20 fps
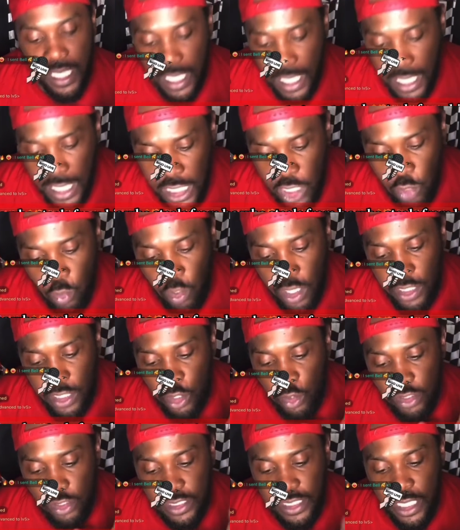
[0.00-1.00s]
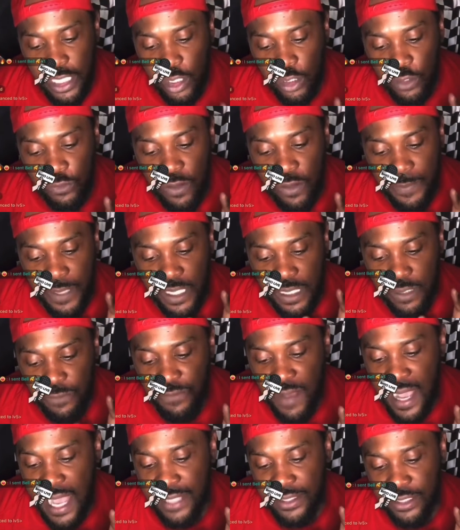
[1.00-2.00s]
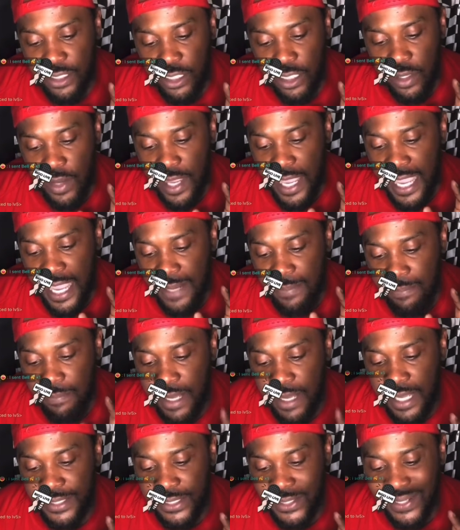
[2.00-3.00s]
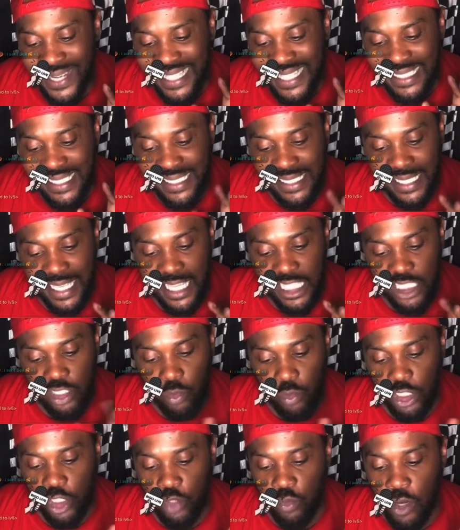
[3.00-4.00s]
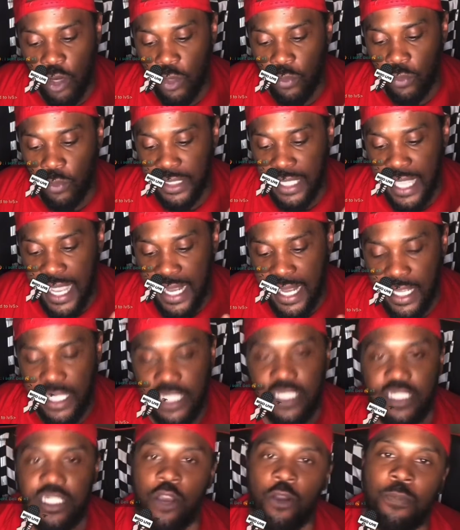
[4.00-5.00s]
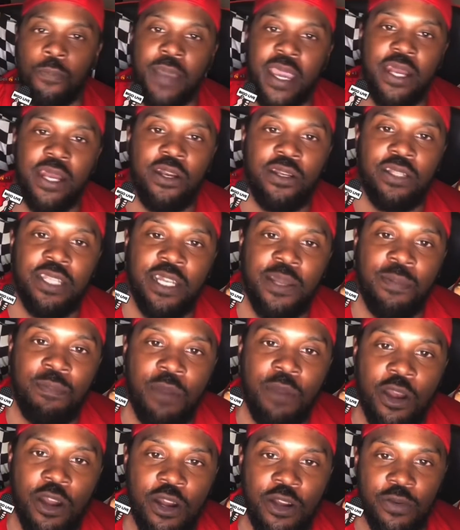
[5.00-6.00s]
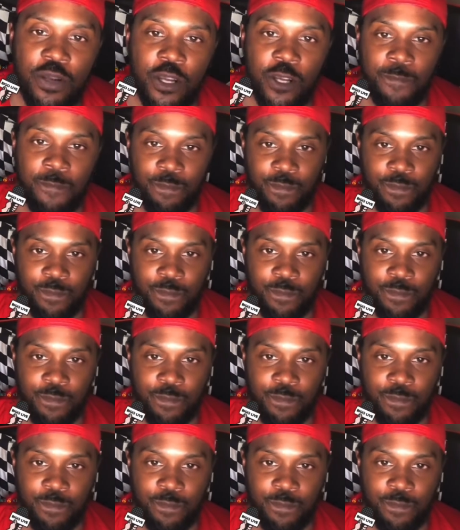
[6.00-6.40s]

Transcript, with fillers: Anyone who steals from his father and mother and says, What's wrong with that? is no better than a murderer.